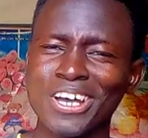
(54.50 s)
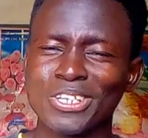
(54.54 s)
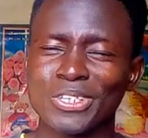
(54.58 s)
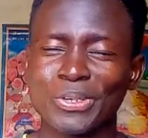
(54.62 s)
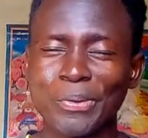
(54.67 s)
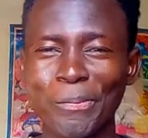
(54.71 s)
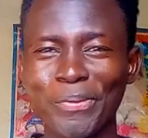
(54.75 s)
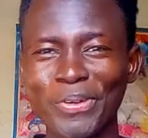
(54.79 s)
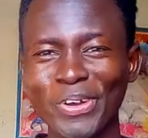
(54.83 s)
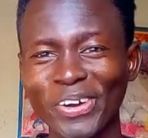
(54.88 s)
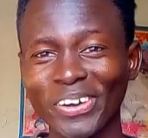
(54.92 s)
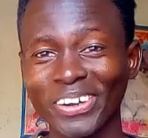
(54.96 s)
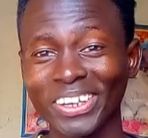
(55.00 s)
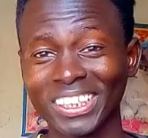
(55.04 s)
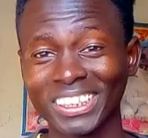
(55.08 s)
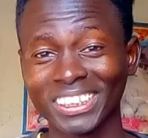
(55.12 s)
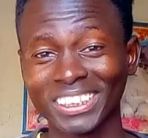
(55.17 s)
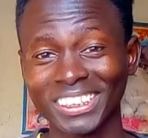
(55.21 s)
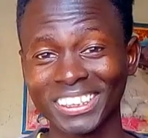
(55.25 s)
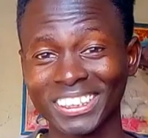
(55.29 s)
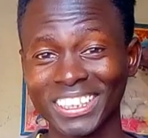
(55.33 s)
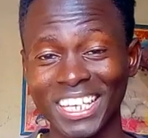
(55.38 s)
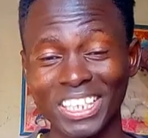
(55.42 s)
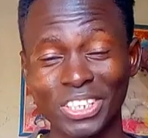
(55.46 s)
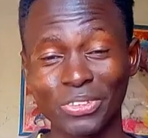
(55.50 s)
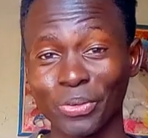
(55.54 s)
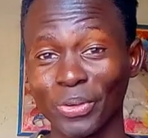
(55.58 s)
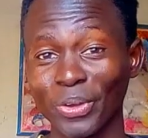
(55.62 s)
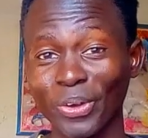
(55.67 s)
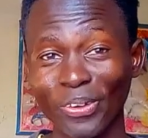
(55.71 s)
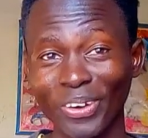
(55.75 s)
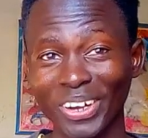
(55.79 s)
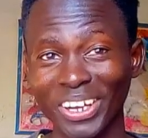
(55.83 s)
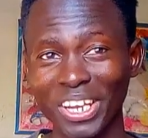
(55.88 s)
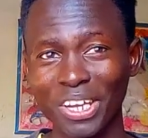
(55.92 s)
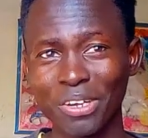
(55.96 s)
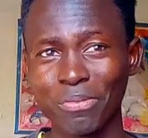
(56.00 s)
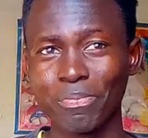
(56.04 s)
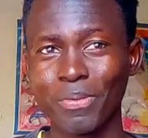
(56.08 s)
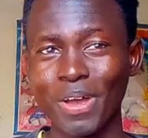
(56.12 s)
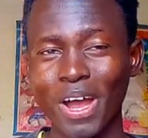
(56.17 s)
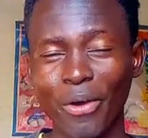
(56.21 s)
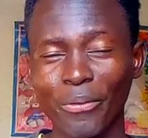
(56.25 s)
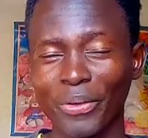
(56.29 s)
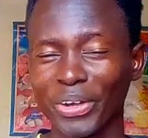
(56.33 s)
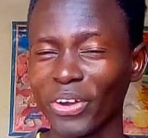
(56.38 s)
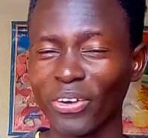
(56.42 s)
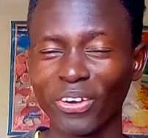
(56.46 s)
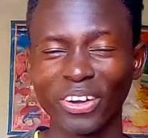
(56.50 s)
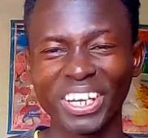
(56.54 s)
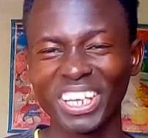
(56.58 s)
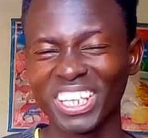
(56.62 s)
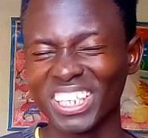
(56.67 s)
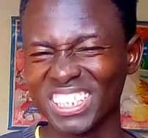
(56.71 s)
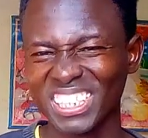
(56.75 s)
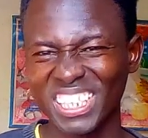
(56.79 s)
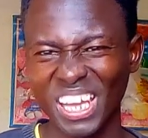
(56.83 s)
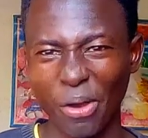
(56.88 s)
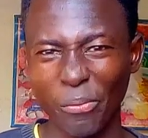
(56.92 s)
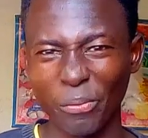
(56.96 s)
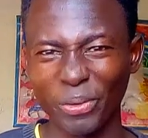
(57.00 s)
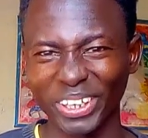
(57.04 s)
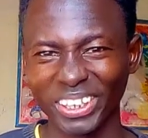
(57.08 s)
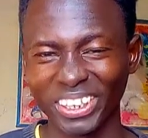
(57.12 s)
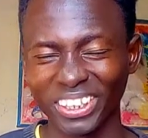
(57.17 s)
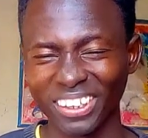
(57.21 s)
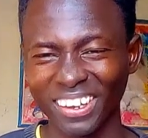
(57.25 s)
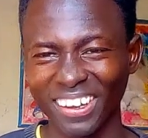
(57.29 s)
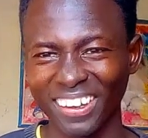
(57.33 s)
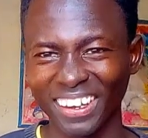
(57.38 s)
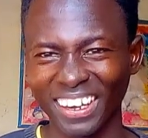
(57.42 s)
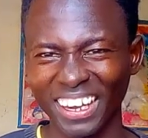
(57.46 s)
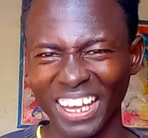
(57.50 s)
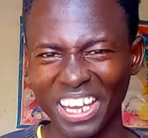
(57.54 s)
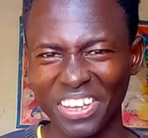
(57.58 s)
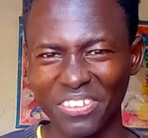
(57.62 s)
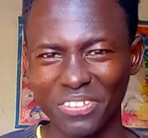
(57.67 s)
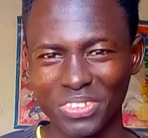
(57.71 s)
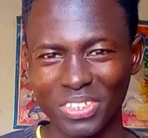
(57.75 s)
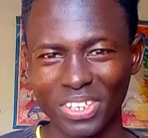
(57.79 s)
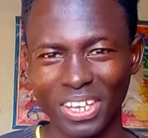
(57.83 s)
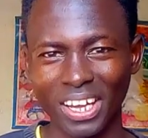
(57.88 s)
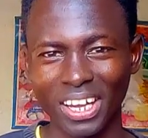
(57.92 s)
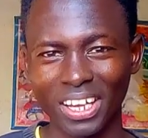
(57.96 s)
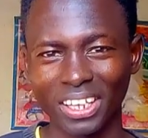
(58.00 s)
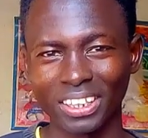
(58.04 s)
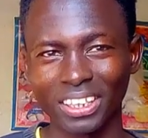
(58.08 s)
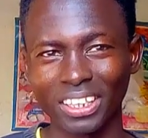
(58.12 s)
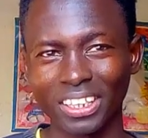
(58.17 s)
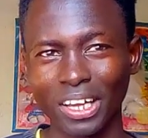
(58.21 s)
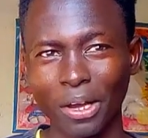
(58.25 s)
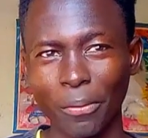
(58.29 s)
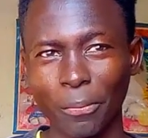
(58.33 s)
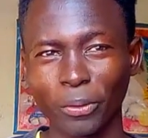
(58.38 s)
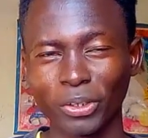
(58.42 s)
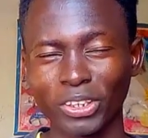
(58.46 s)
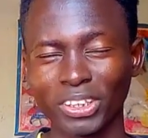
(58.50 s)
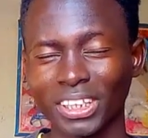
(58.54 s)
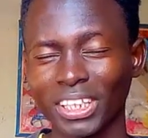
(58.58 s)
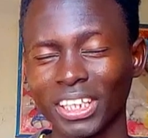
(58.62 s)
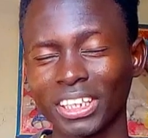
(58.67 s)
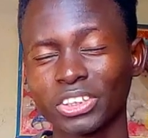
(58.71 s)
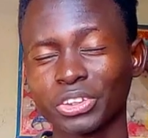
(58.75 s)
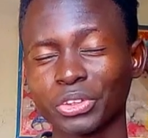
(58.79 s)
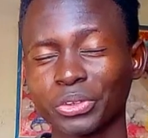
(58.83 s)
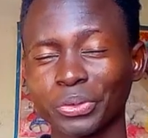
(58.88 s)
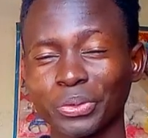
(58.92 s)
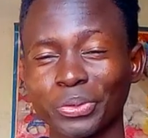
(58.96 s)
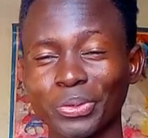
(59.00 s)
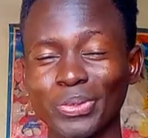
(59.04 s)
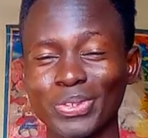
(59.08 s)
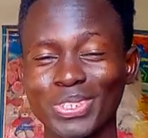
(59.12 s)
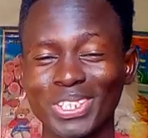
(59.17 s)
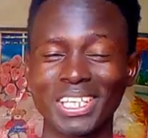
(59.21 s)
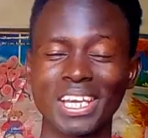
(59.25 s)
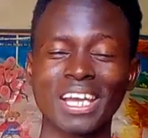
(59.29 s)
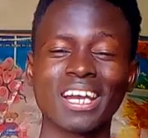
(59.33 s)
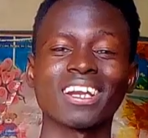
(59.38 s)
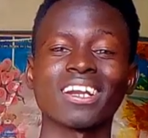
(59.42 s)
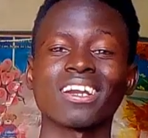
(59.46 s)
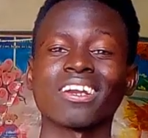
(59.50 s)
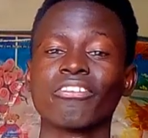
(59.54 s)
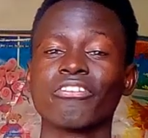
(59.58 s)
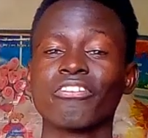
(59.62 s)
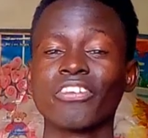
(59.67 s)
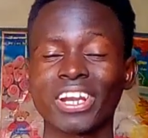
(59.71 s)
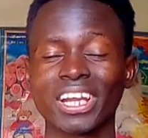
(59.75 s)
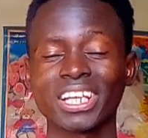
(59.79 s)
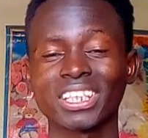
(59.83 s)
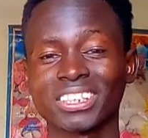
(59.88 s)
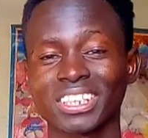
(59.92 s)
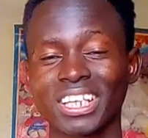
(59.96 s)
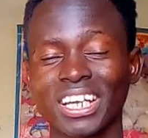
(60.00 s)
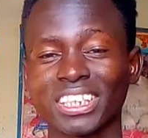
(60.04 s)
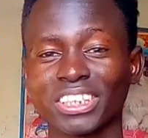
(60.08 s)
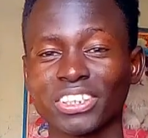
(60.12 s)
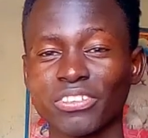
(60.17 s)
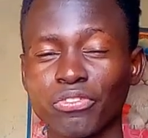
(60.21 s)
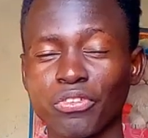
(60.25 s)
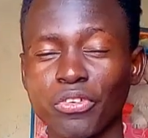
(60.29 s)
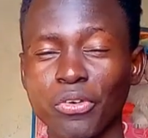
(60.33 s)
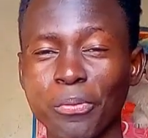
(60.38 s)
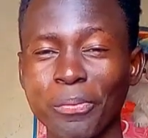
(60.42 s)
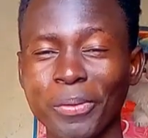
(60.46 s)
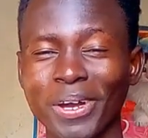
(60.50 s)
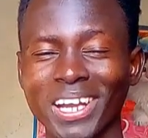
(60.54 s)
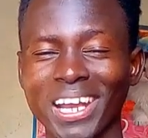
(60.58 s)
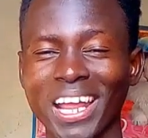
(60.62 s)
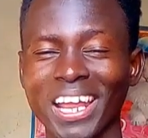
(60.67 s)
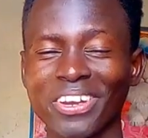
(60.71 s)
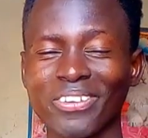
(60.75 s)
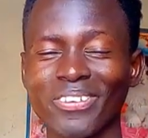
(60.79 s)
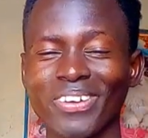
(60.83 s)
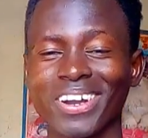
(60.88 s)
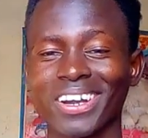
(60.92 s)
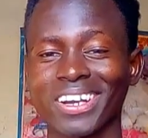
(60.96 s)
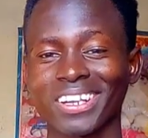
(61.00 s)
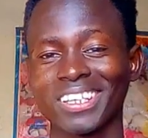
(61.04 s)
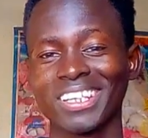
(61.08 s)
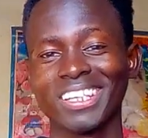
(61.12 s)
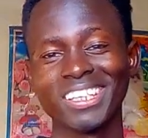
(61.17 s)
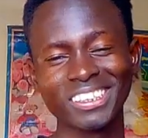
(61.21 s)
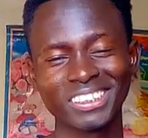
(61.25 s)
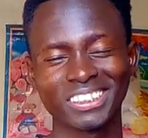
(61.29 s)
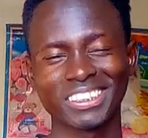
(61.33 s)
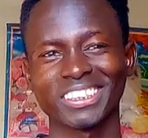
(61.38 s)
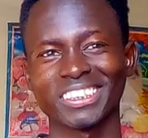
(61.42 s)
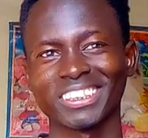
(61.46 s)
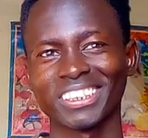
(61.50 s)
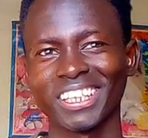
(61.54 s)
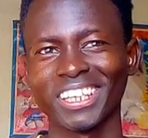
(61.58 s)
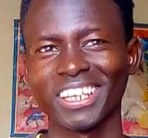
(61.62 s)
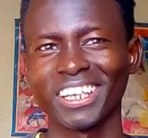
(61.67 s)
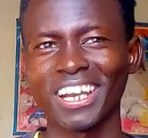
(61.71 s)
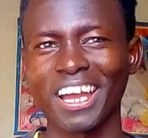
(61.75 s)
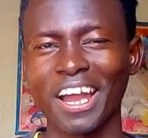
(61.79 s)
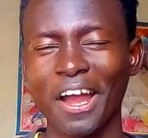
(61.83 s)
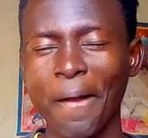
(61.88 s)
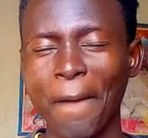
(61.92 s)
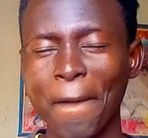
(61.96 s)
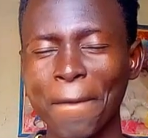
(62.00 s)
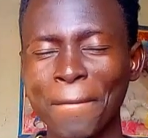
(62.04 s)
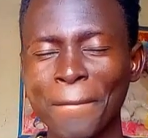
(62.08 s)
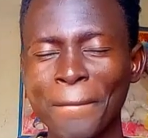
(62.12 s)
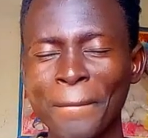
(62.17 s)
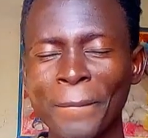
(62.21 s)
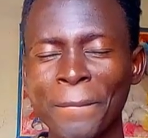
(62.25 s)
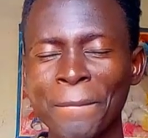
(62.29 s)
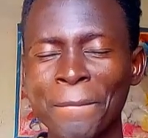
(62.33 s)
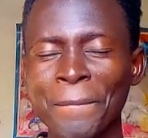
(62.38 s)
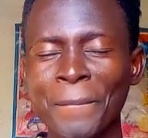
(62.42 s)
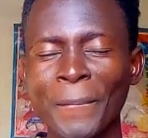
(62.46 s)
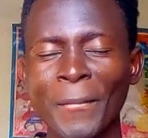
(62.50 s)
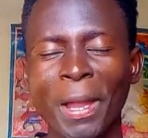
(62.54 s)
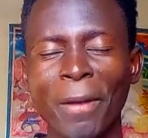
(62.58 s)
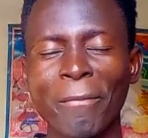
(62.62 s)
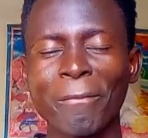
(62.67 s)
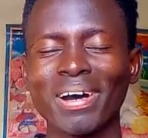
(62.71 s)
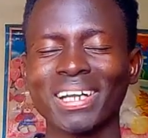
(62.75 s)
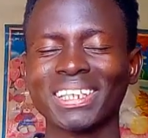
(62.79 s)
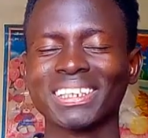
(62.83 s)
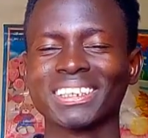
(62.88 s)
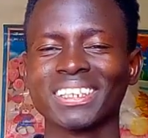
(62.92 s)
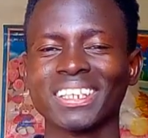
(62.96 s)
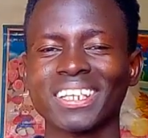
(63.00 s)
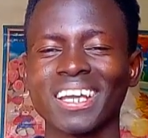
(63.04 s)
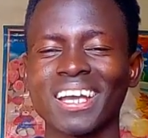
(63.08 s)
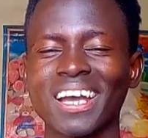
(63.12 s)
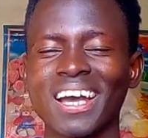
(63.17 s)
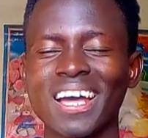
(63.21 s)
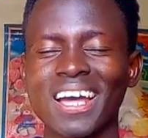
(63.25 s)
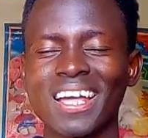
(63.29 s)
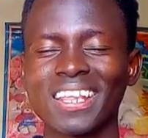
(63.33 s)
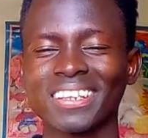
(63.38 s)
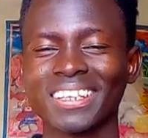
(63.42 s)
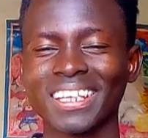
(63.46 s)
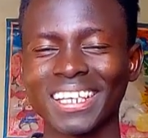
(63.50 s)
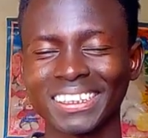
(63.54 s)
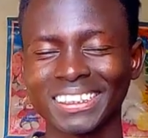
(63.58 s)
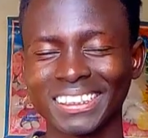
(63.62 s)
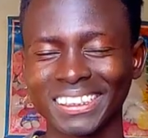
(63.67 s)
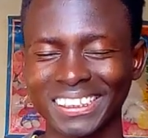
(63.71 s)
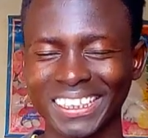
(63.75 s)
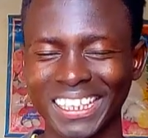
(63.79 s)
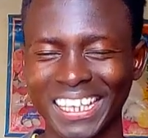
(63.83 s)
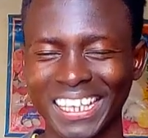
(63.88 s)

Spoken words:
to be honest, is that we all need someone in our lives. The point that you see a very attractive woman and you are interested in her, but that